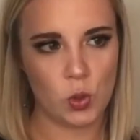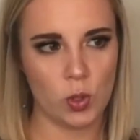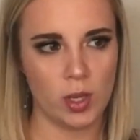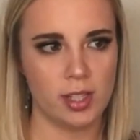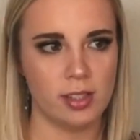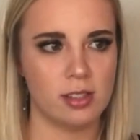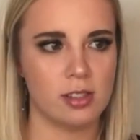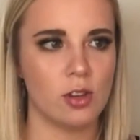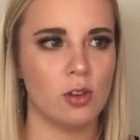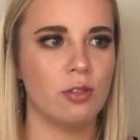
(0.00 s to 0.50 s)

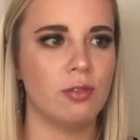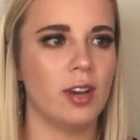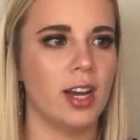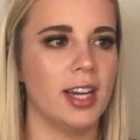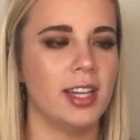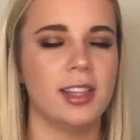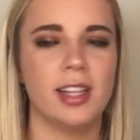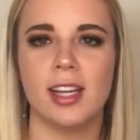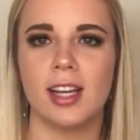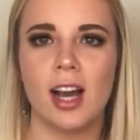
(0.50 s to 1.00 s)
It's so
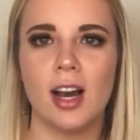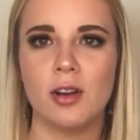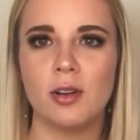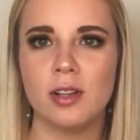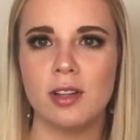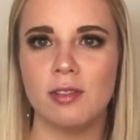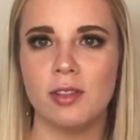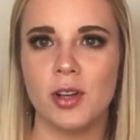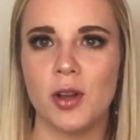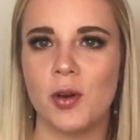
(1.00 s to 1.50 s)
fine, like I don't
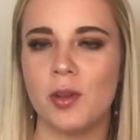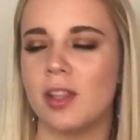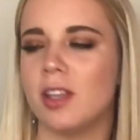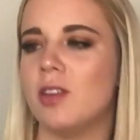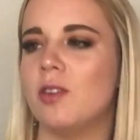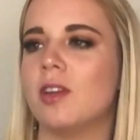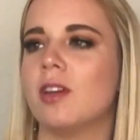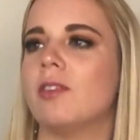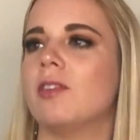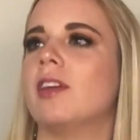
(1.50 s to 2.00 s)
even know that
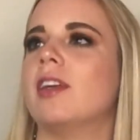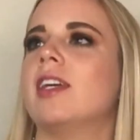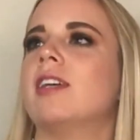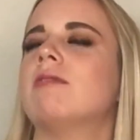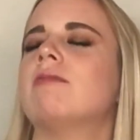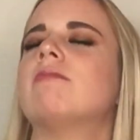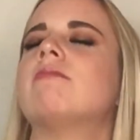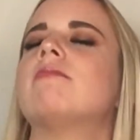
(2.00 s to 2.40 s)
you can really,